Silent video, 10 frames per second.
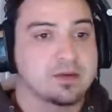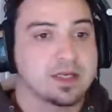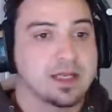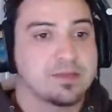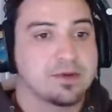going
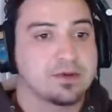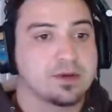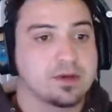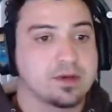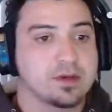to keep
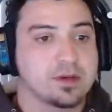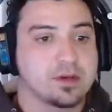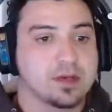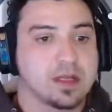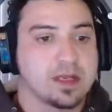on
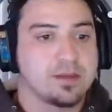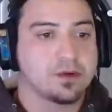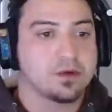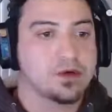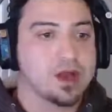
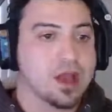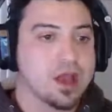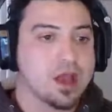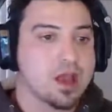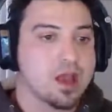
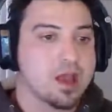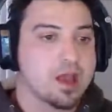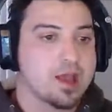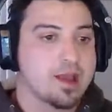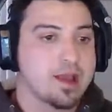
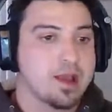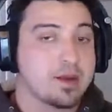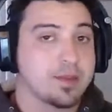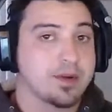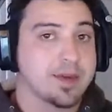and
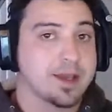I'll be right